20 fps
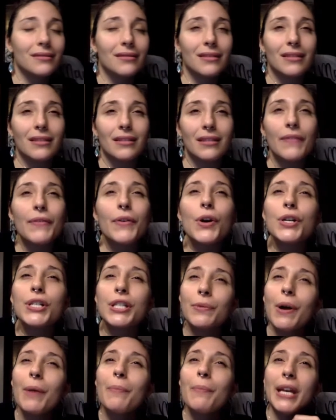Of course, I
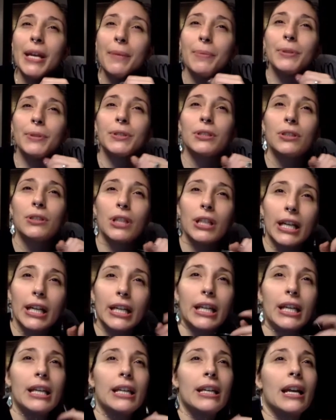want people to look at
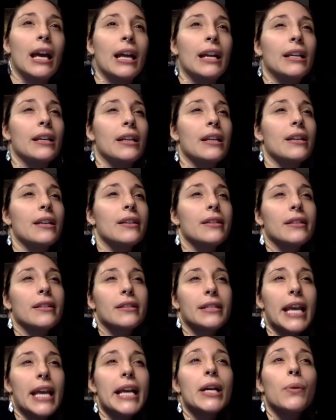it and
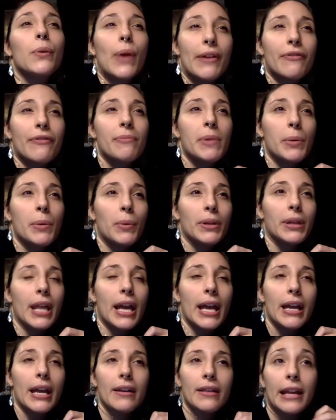take away from it what
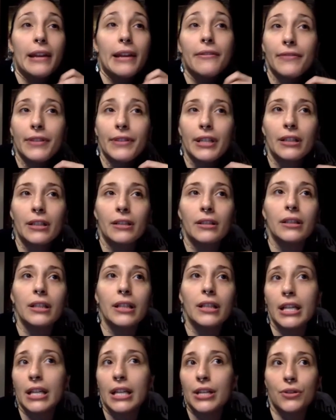they feel
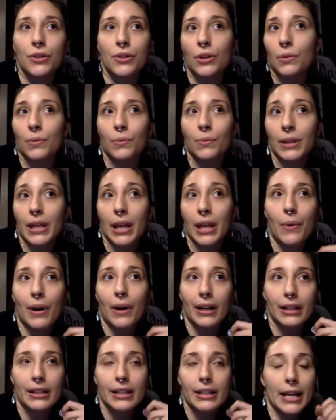it is or what they
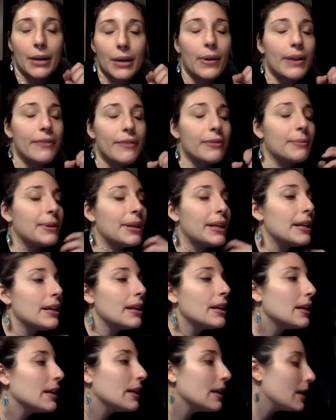want to take away from it.
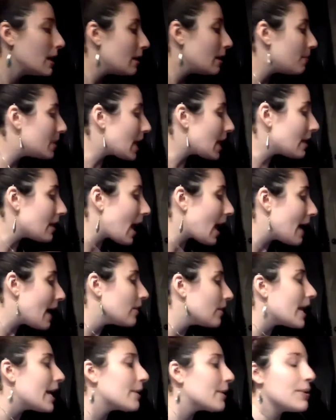But I
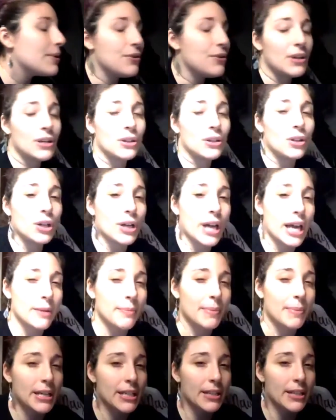like when you can look at a
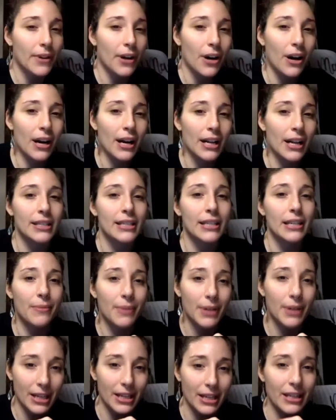piece of art and see
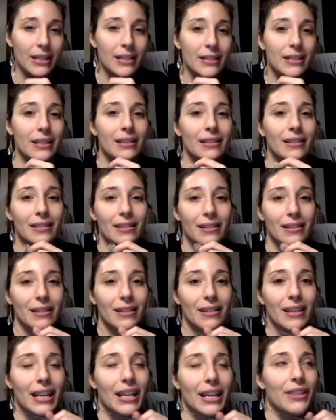what it is and
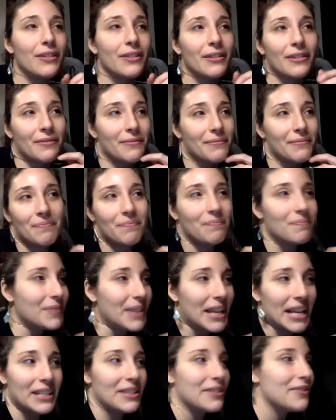either
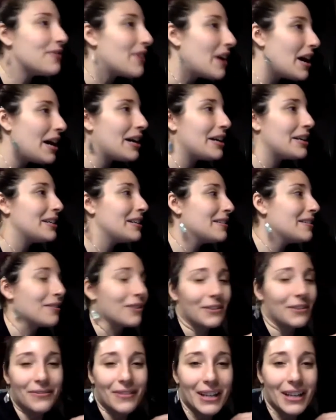think it's fun
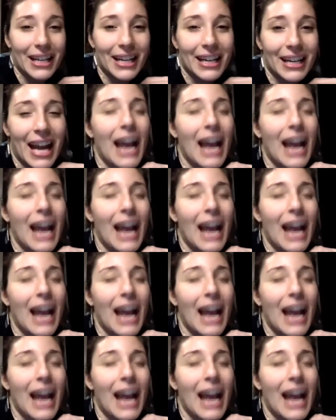or funny.